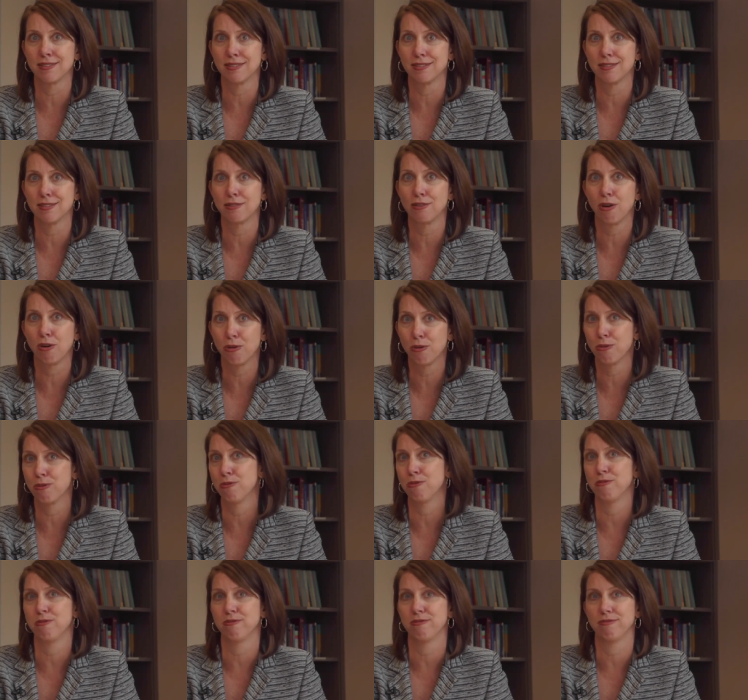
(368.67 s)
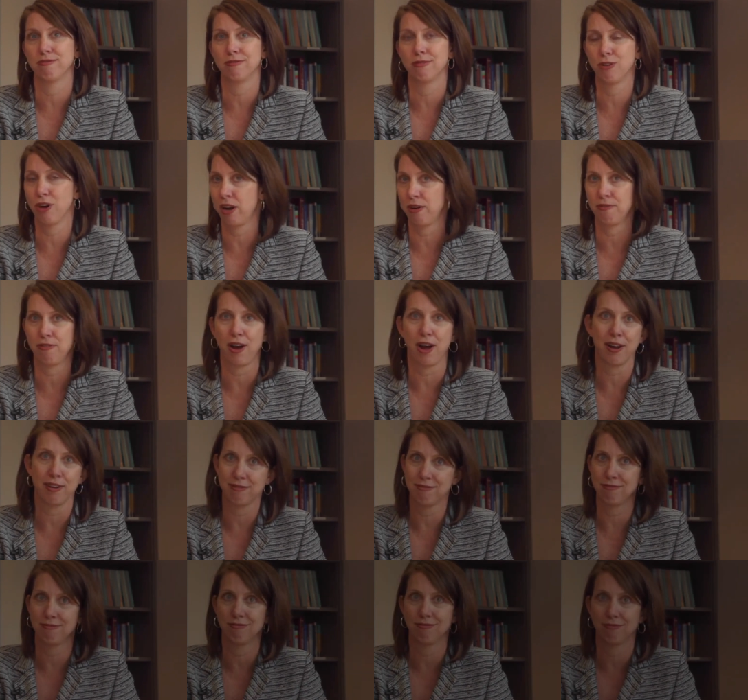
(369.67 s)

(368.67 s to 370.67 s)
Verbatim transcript: so gratifying